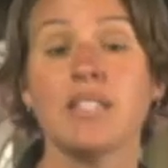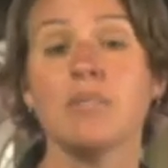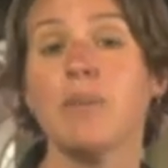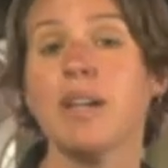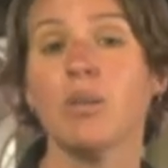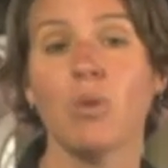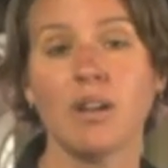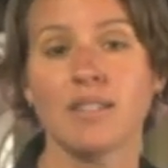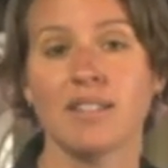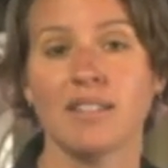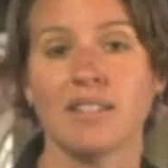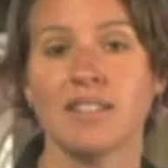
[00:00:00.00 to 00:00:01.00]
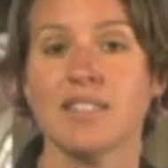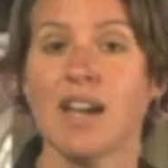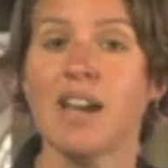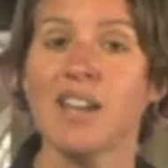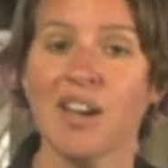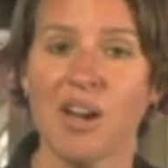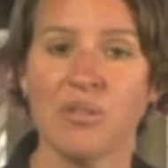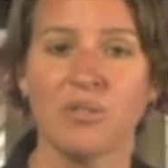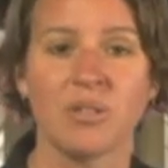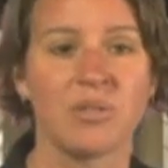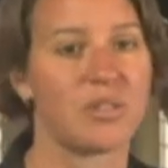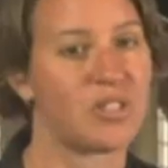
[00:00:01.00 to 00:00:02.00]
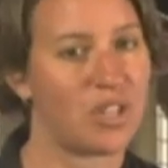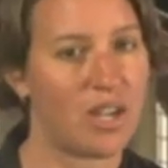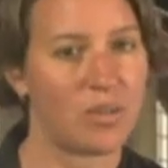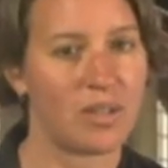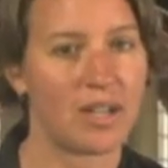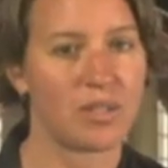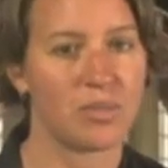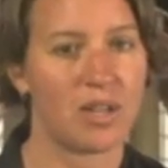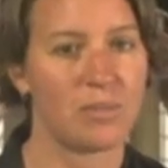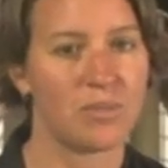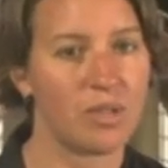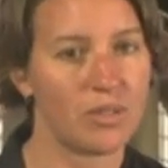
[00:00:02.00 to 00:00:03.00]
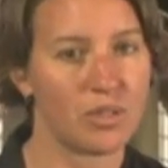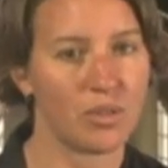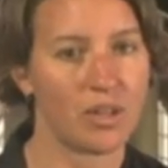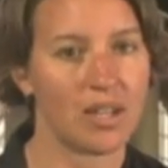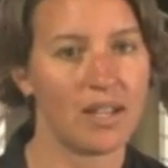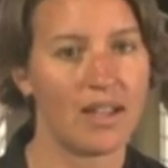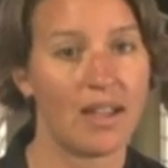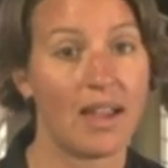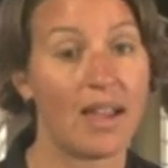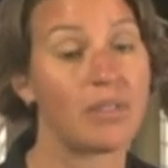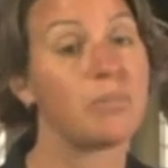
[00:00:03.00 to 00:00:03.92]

is Megan Watsky signing off for the Chandra X-ray Observatory and the